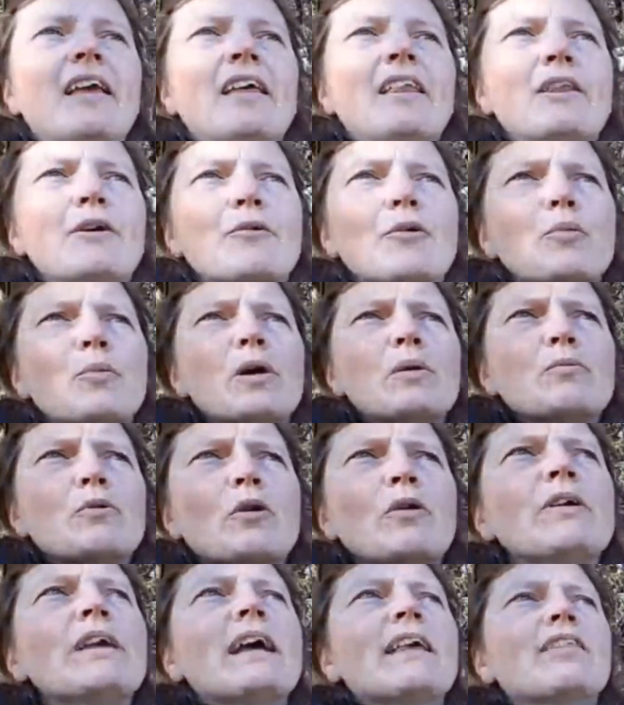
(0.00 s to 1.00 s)
There was one more,
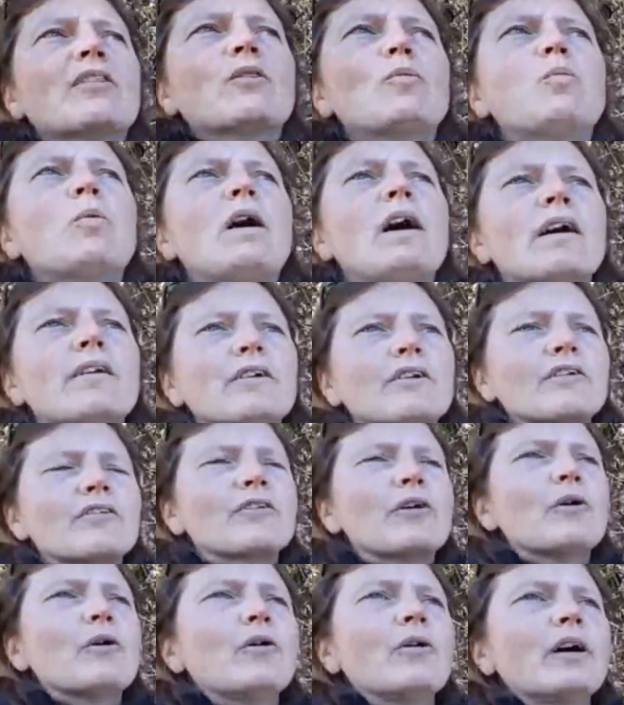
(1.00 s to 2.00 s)
oh yes, the water.
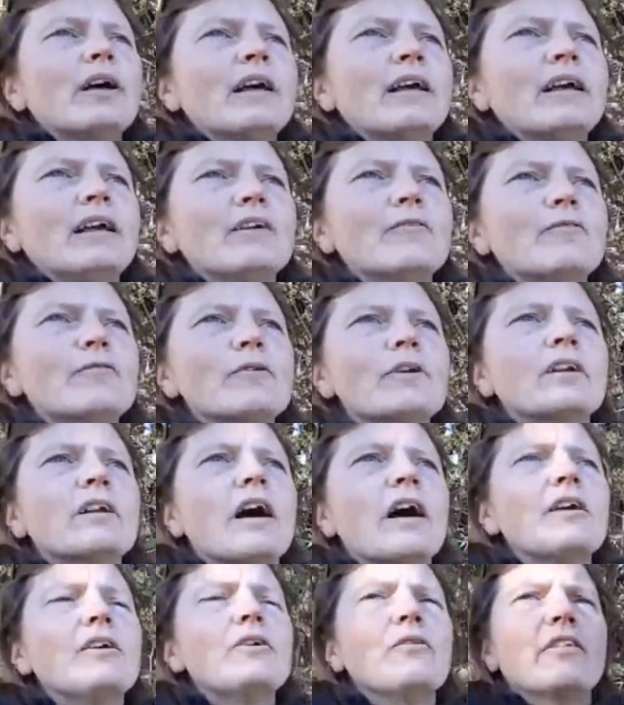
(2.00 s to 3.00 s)
So if we're
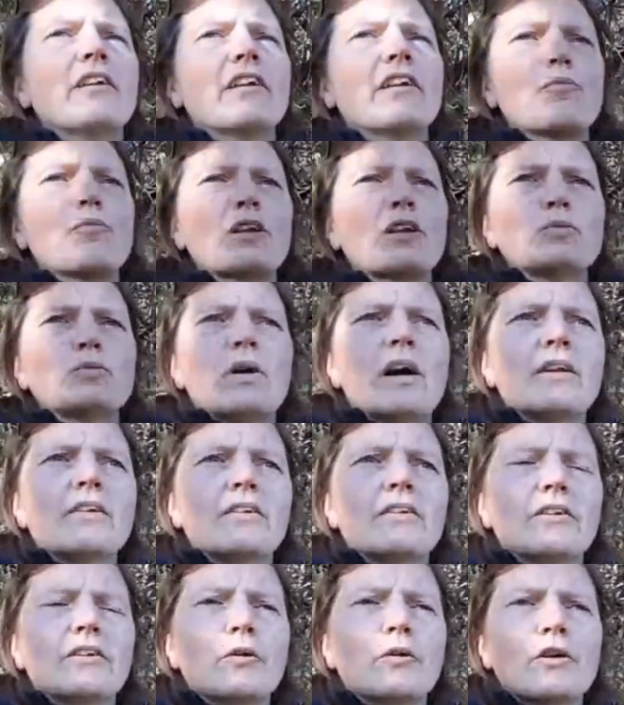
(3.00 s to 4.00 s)
not using as much
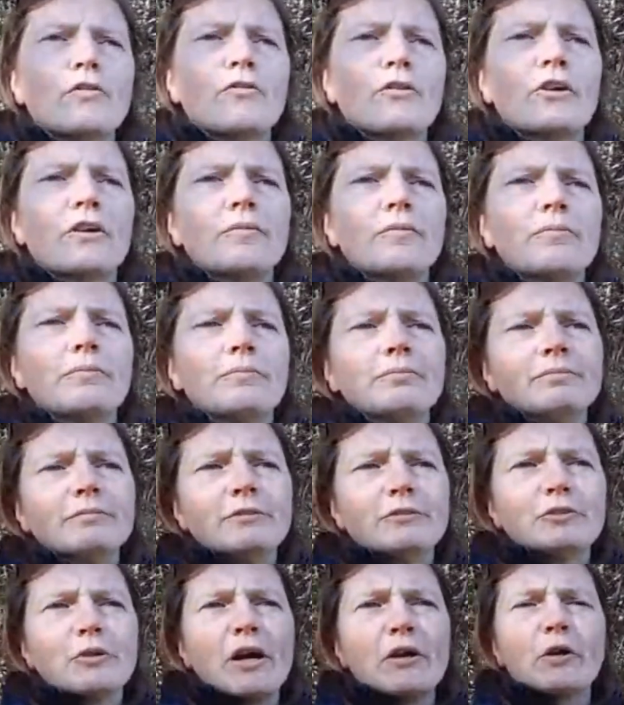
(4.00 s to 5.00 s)
water, or if we're
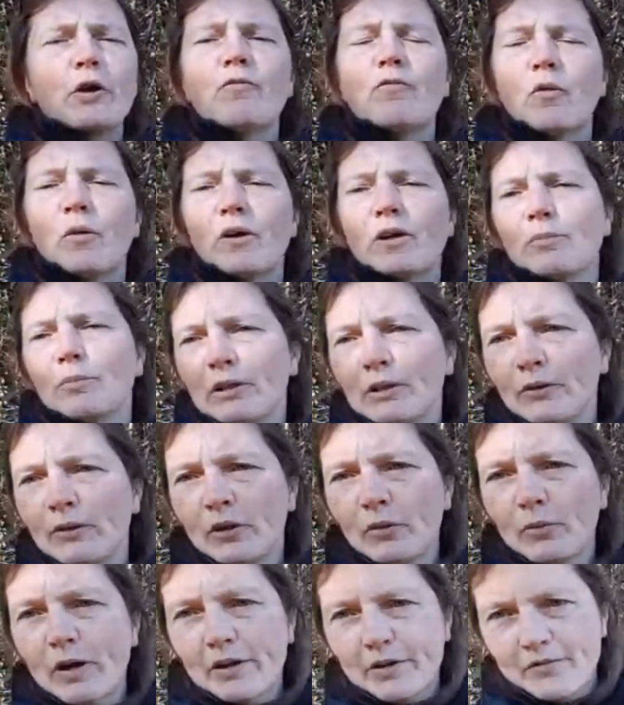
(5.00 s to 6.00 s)
trying to avoid
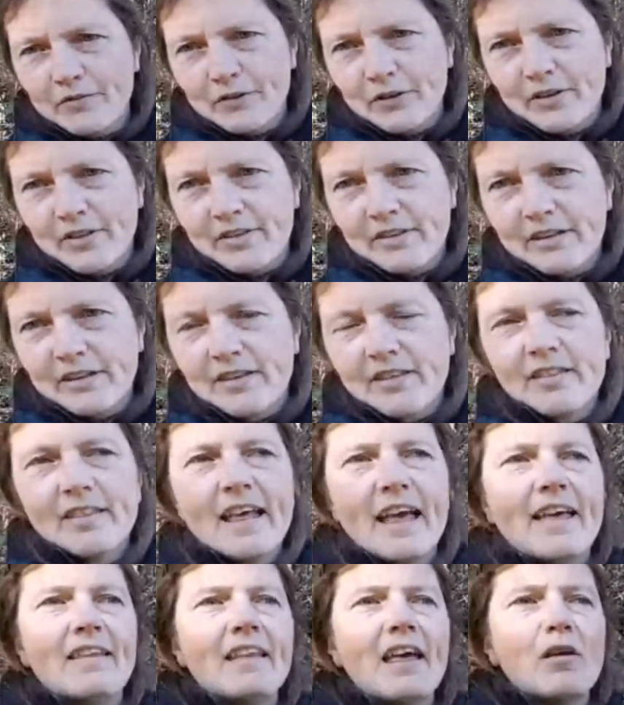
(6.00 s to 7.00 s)
polluting water, for instance,
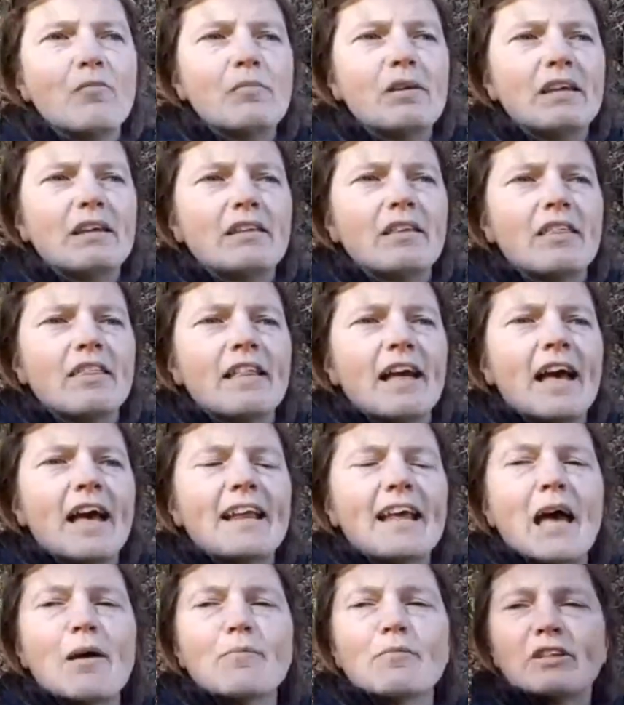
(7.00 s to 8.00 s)
then that means that
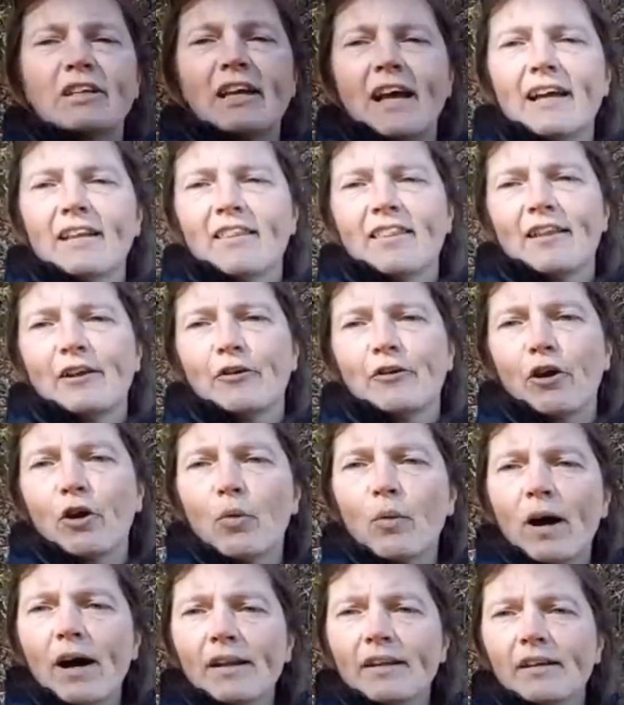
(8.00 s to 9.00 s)
habitats that are
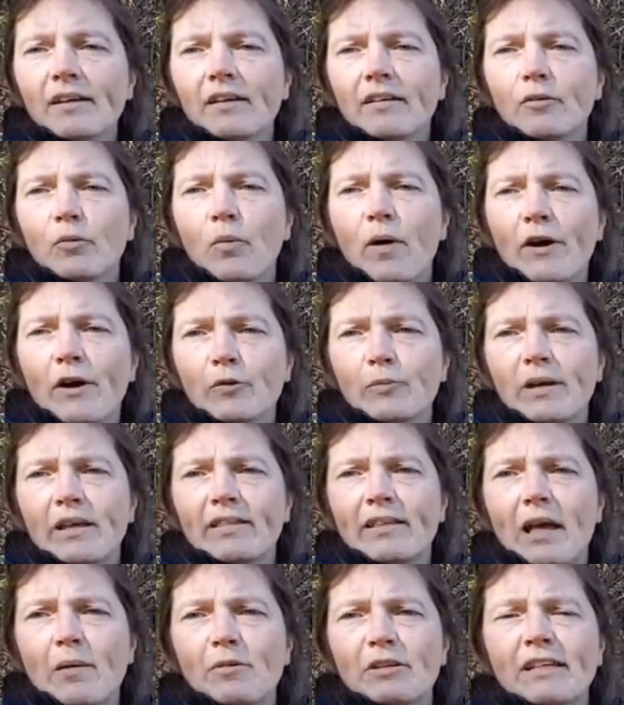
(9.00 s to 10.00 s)
aquatic, water-based
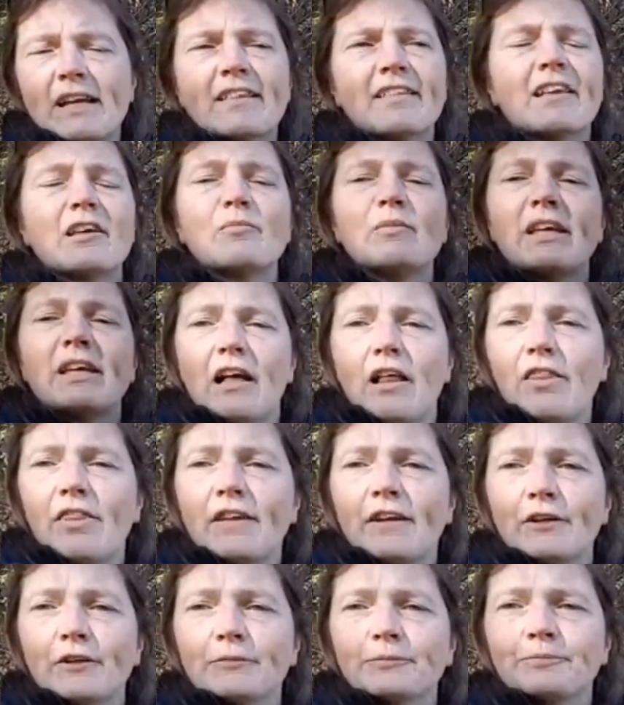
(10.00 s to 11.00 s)
habitats, can be healthier.